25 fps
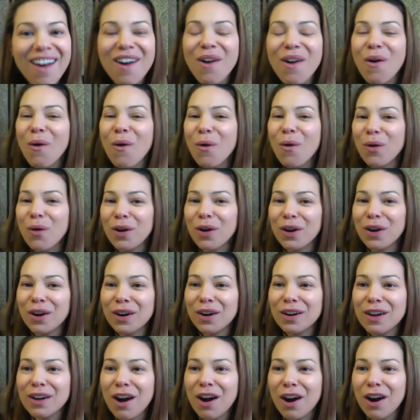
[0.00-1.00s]

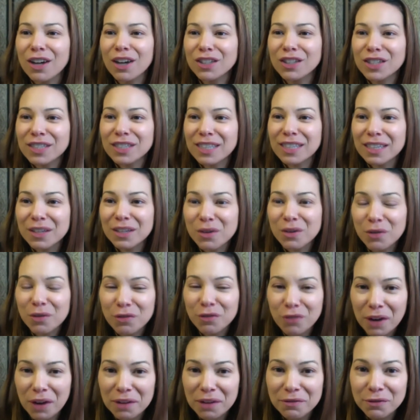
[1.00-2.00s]
or are just a little
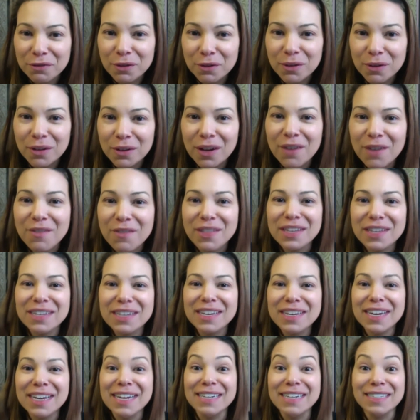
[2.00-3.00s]
frightful of
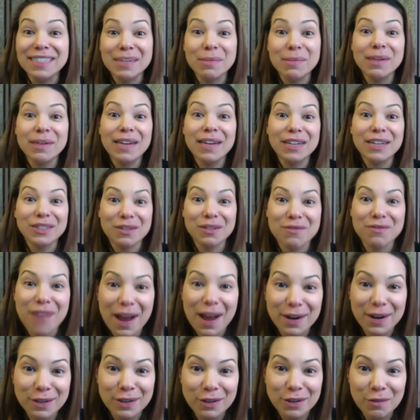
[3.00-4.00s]
the intimidation
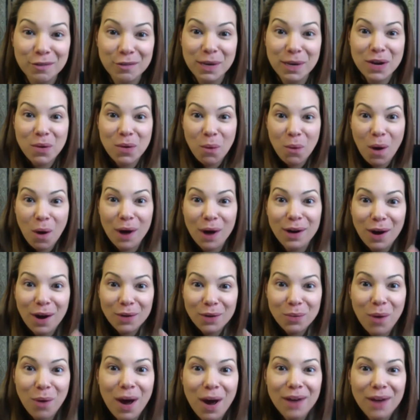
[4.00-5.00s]
factor of being
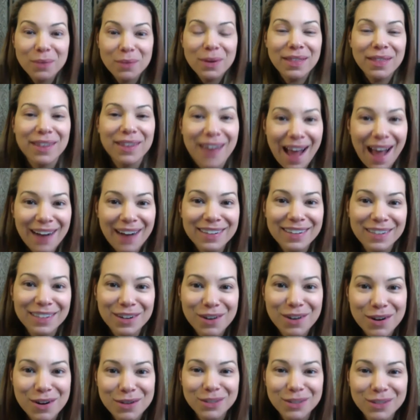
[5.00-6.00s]
one-on-one with an acting
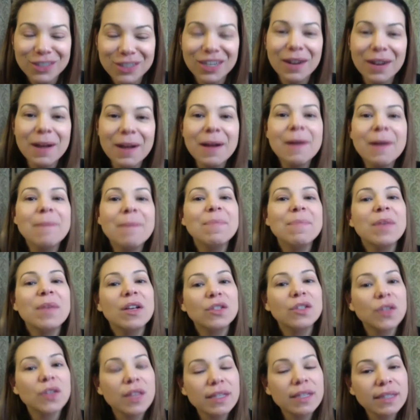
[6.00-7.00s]
coach.
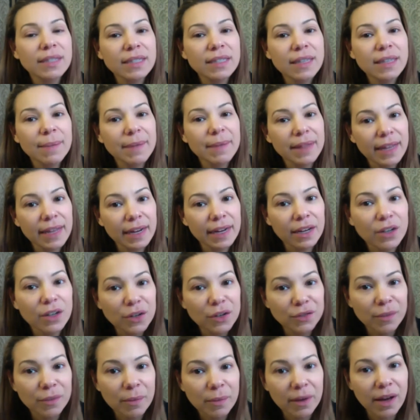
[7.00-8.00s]
So this is something they can learn
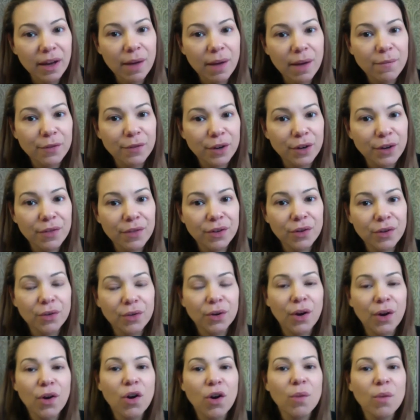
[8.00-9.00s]
from the comfort of their own
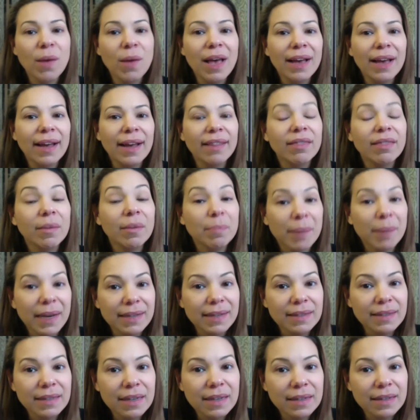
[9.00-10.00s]
home, get the
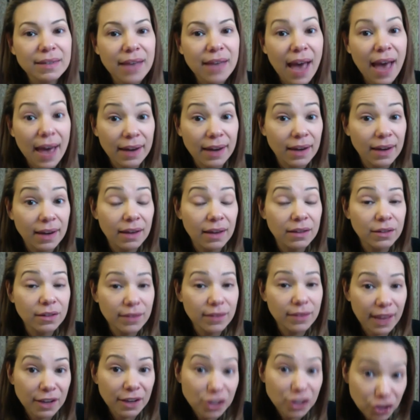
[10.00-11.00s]
basics, and
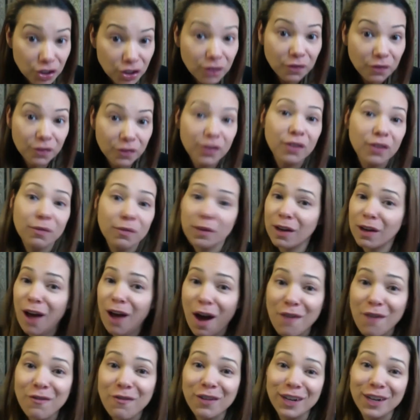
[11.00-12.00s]
they should feel
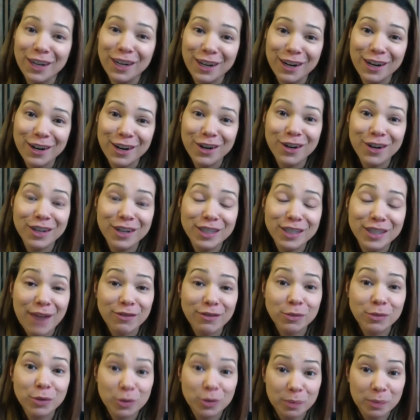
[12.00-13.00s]
confident and encouraged
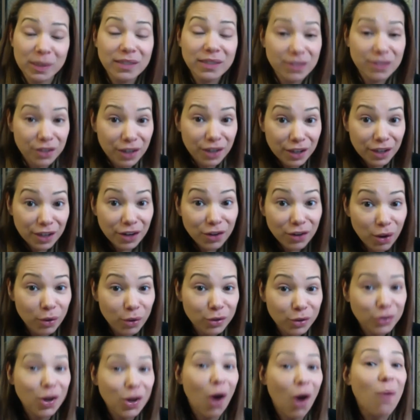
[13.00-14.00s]
afterwards because they're going to know
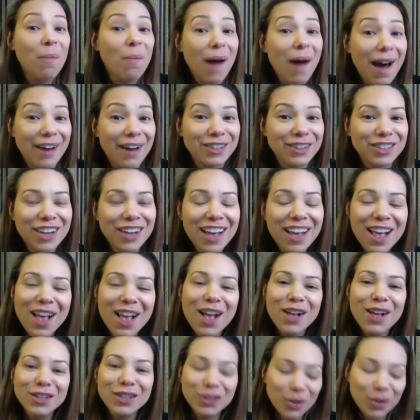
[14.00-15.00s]
so much.
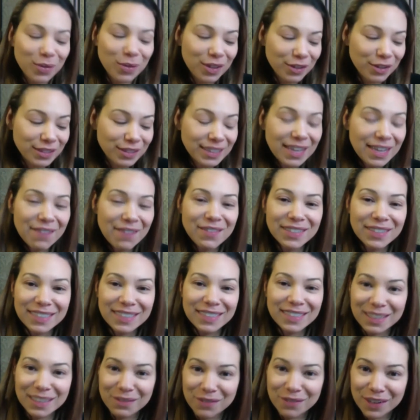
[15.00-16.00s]
So there's
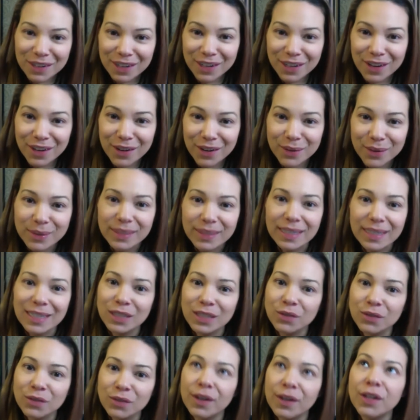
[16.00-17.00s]
17 videos.
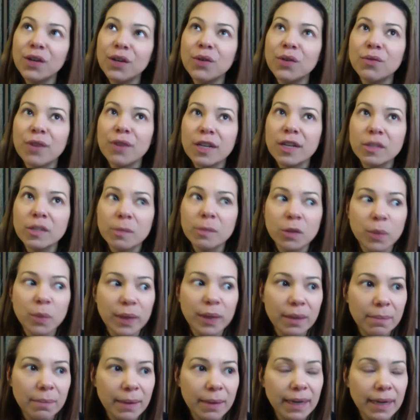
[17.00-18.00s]
Each video runs between
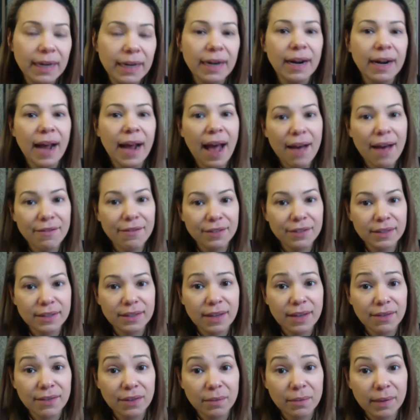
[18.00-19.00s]
1.5 minutes and
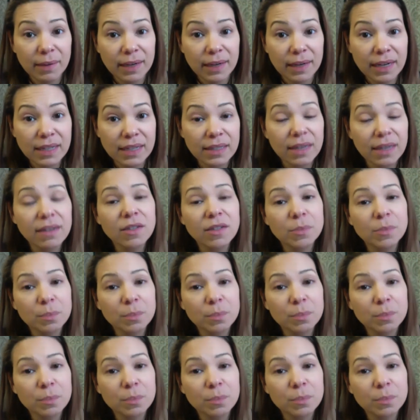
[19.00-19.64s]
7 minutes. And it's